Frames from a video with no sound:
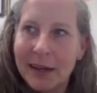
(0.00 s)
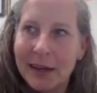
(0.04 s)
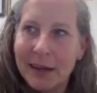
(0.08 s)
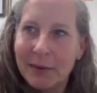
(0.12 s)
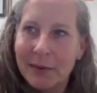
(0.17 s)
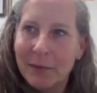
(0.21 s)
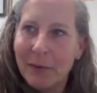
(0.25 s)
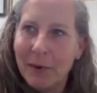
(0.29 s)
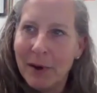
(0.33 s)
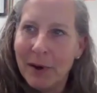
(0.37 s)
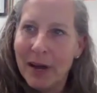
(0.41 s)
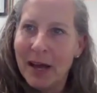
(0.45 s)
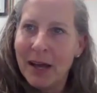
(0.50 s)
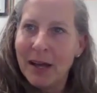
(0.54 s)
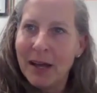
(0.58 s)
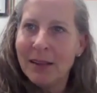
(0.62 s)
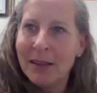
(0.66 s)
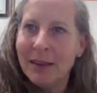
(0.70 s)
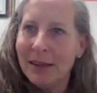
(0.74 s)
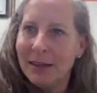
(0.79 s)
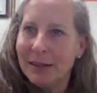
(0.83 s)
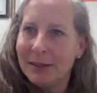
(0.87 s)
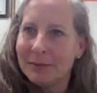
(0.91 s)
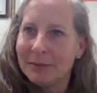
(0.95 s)

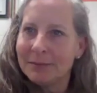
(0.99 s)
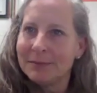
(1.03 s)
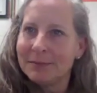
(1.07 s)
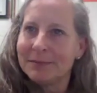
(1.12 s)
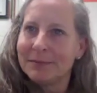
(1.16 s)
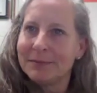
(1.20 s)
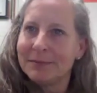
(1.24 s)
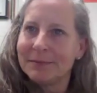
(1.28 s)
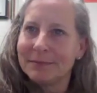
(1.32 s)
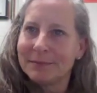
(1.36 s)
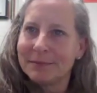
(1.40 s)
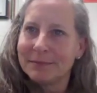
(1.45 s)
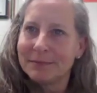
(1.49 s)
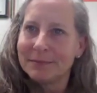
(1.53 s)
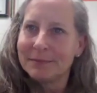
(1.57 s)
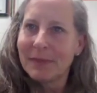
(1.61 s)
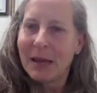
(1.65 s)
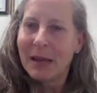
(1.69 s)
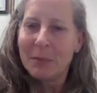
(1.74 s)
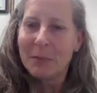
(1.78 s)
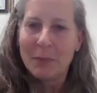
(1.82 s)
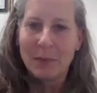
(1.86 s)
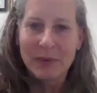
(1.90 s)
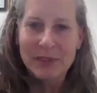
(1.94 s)
Well,
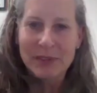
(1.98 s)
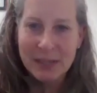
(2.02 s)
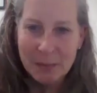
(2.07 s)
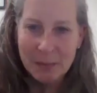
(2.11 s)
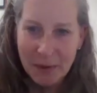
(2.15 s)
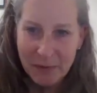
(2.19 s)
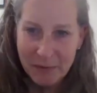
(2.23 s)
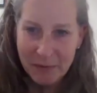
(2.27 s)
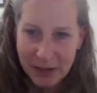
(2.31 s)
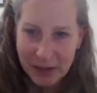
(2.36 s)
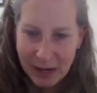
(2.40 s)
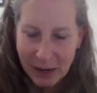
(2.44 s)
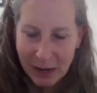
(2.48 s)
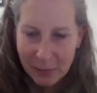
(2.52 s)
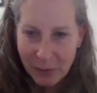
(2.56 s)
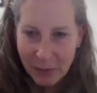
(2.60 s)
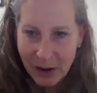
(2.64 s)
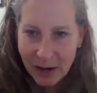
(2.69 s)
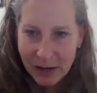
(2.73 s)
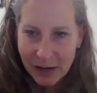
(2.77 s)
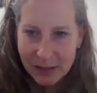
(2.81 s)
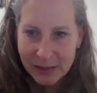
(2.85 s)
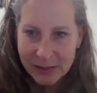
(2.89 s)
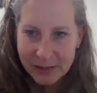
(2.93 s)
some of it I
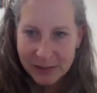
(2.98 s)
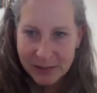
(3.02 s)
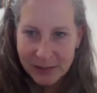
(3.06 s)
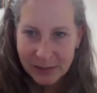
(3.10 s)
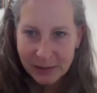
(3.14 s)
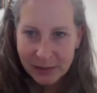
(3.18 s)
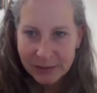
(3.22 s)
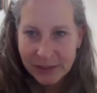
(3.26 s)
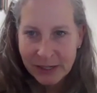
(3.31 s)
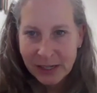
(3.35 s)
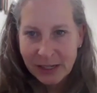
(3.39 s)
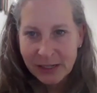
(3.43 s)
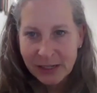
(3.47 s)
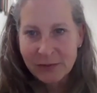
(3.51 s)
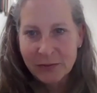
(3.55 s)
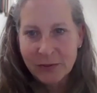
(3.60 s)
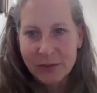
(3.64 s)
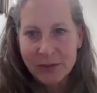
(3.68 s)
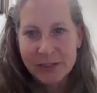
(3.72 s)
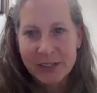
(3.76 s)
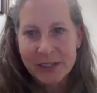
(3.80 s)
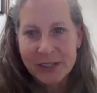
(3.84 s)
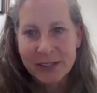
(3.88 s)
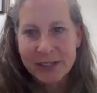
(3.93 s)
probably still need
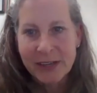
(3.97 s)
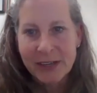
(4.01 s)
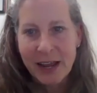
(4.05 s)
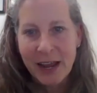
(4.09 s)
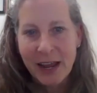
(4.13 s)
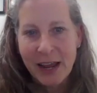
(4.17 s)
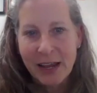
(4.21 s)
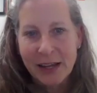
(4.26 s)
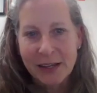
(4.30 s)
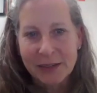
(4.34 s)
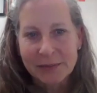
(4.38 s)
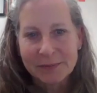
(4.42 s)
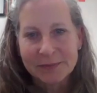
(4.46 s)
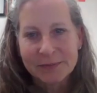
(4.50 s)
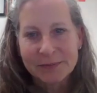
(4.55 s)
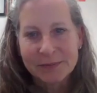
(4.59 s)
for today.